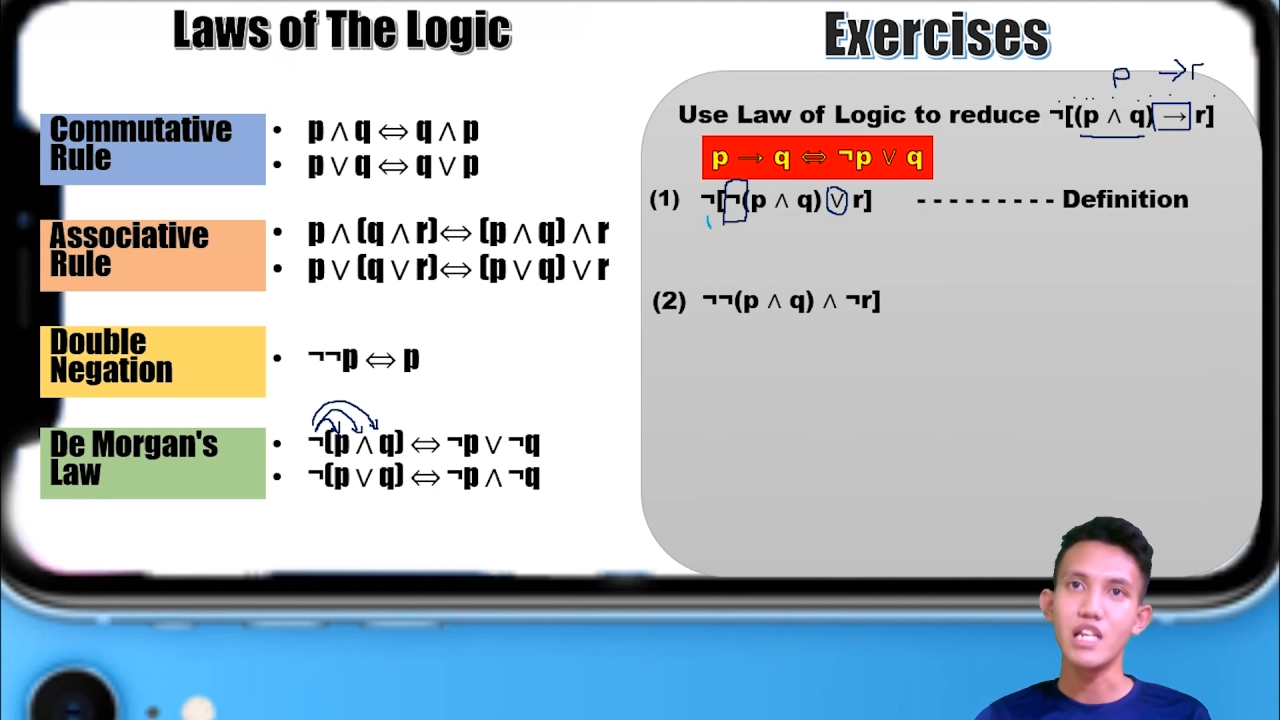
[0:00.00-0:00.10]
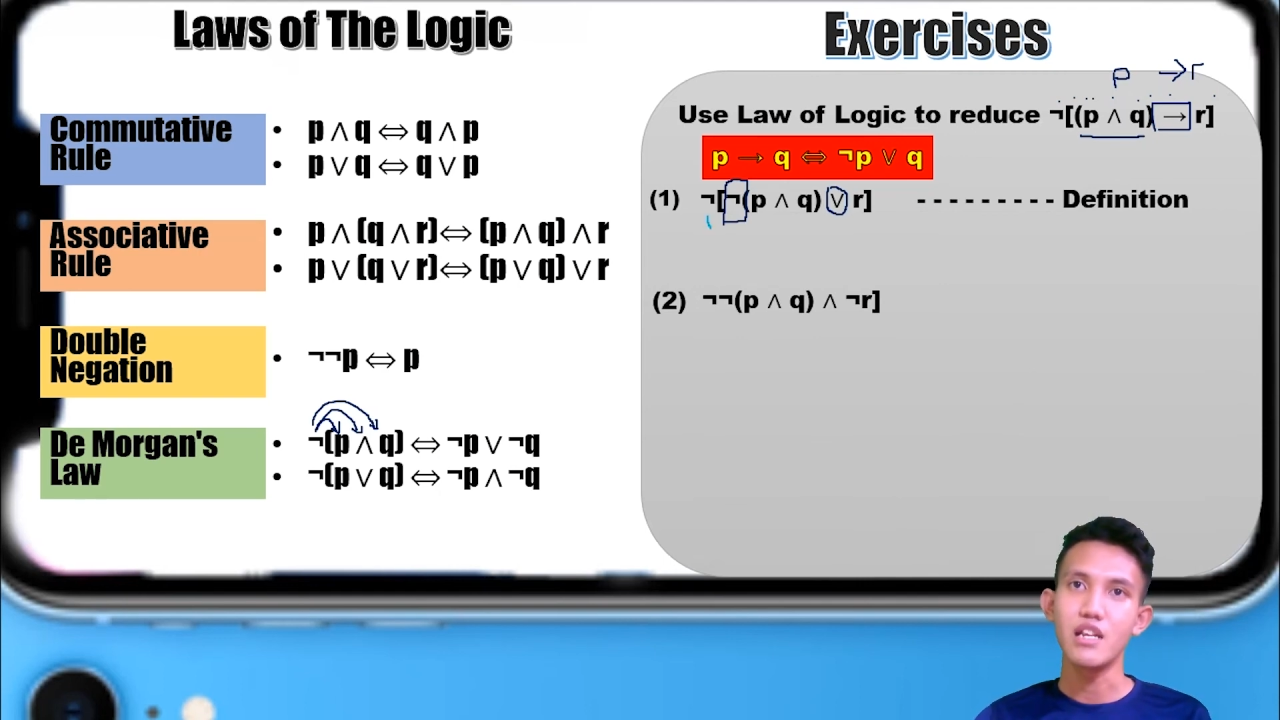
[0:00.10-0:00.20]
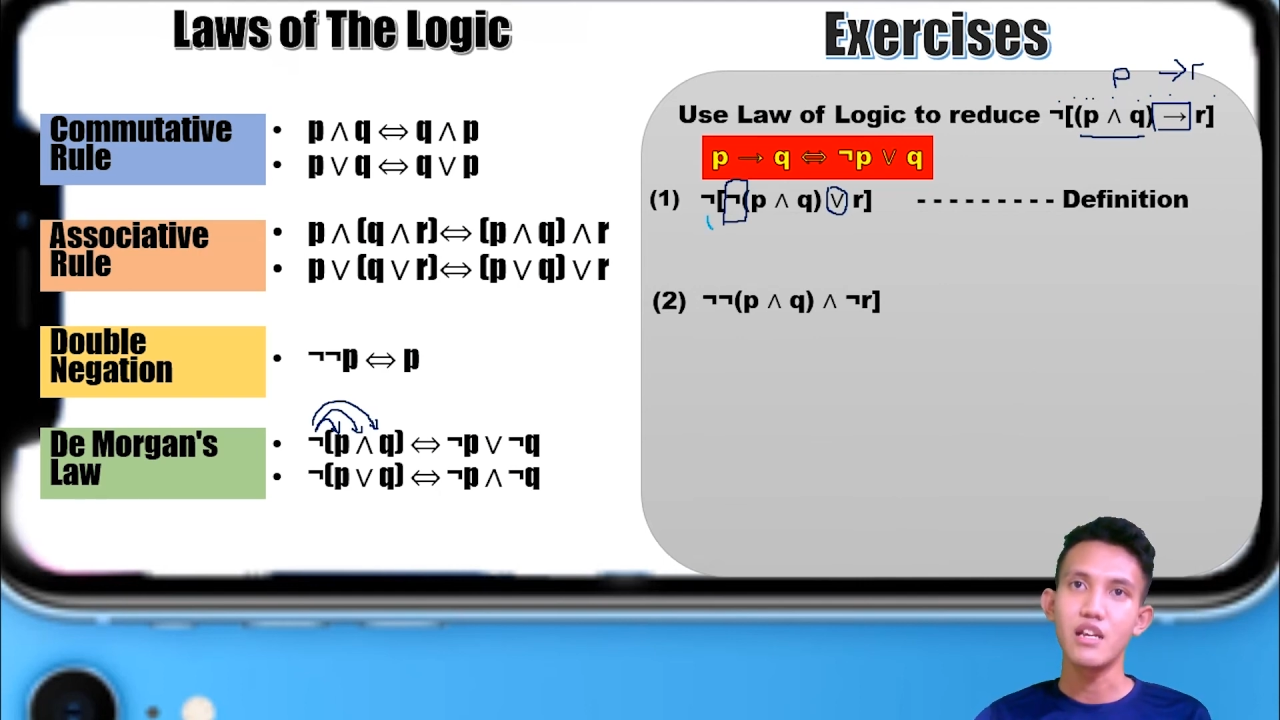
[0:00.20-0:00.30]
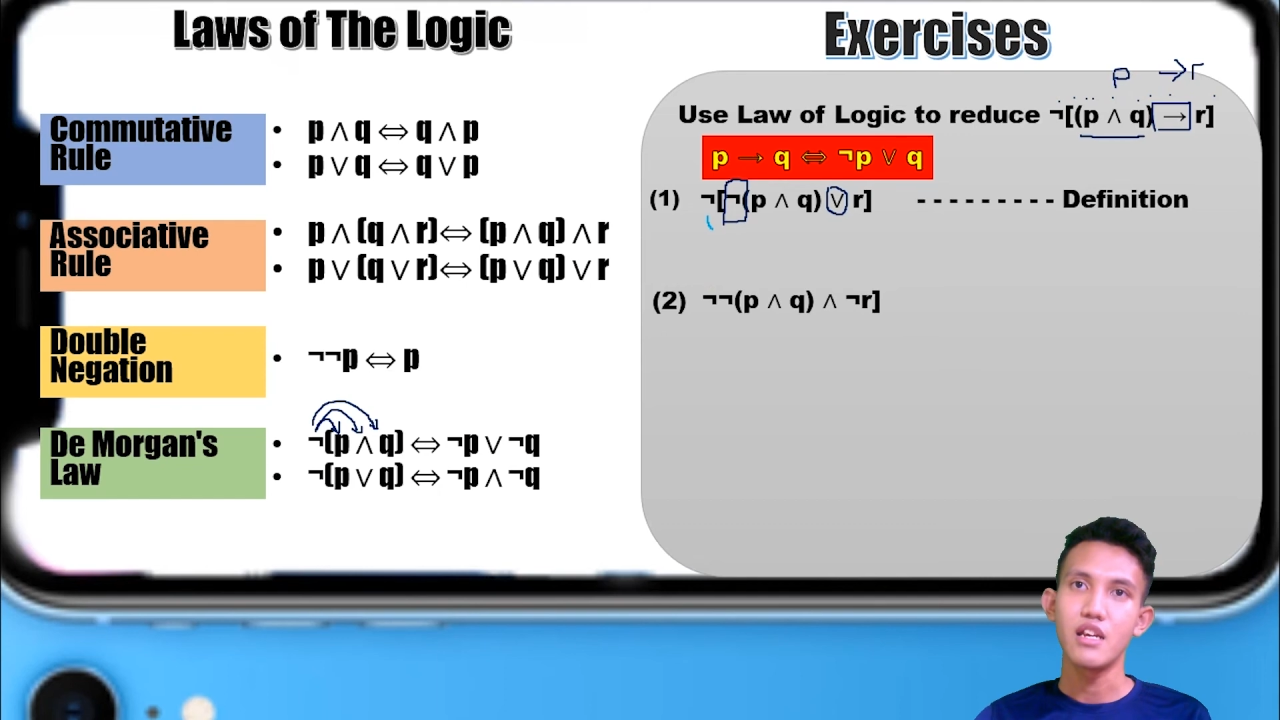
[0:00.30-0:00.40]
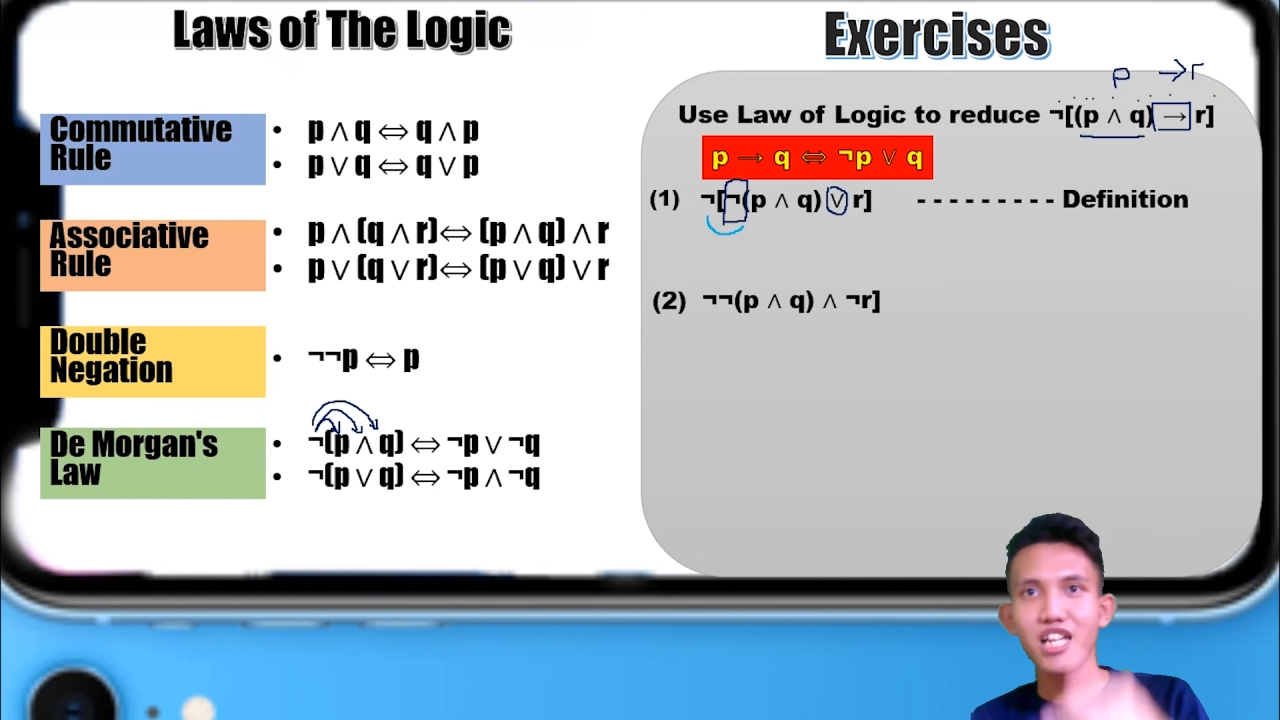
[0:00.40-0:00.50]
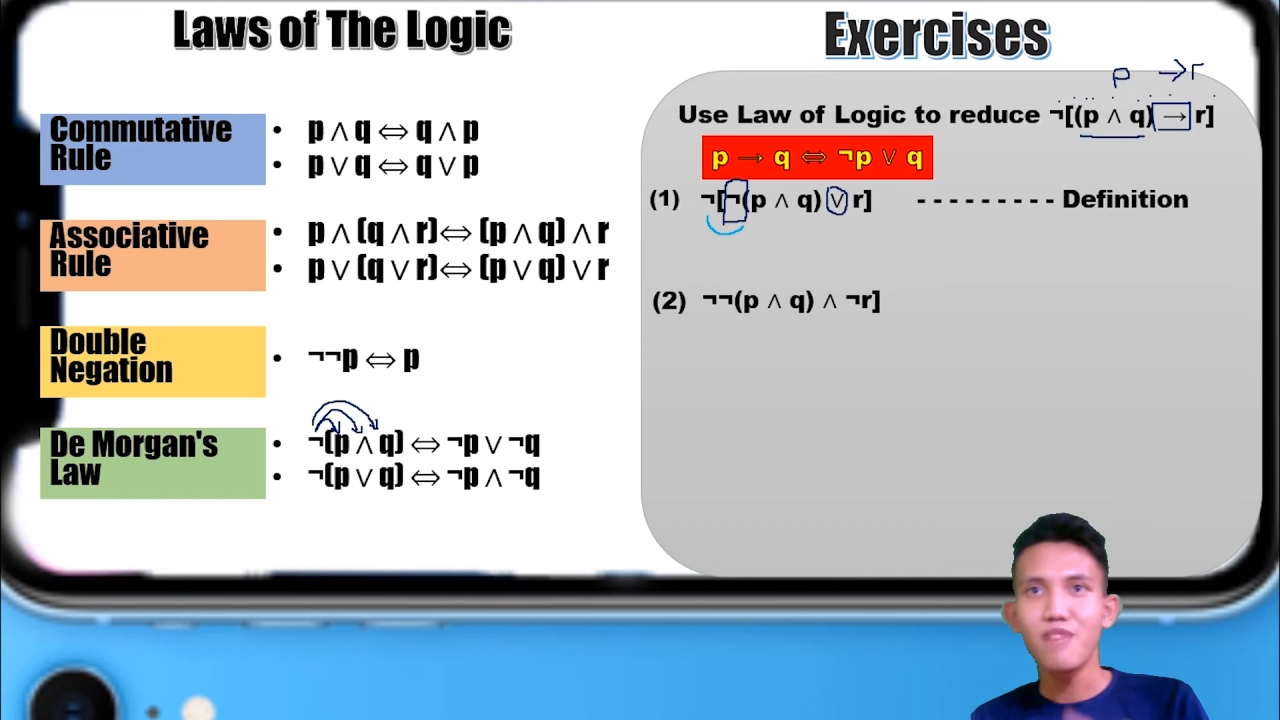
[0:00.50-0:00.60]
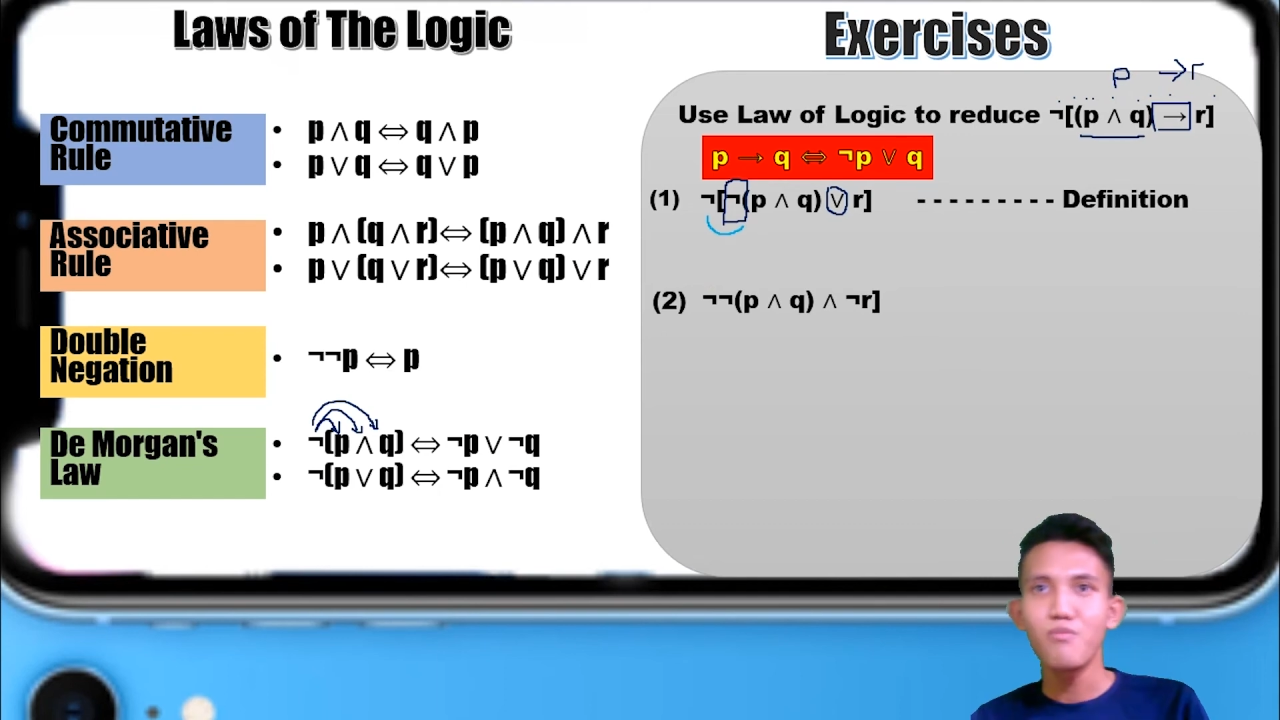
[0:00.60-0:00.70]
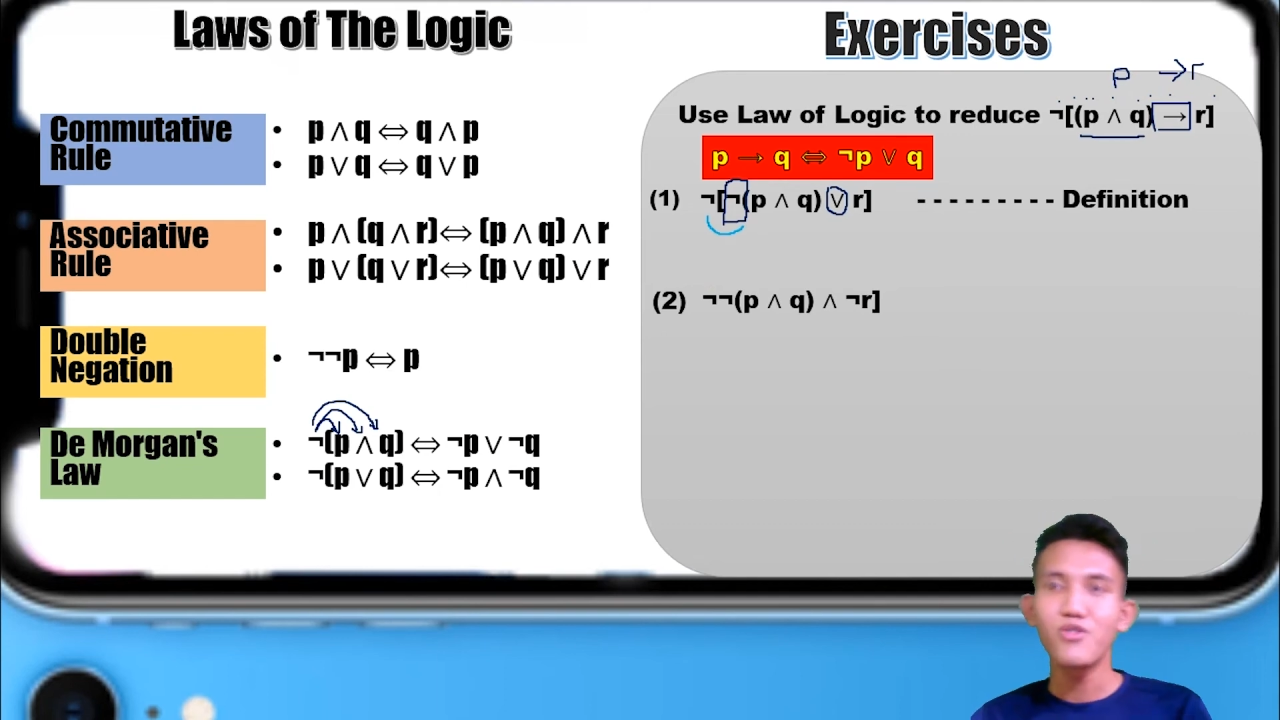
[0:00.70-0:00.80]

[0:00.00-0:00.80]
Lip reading: which is we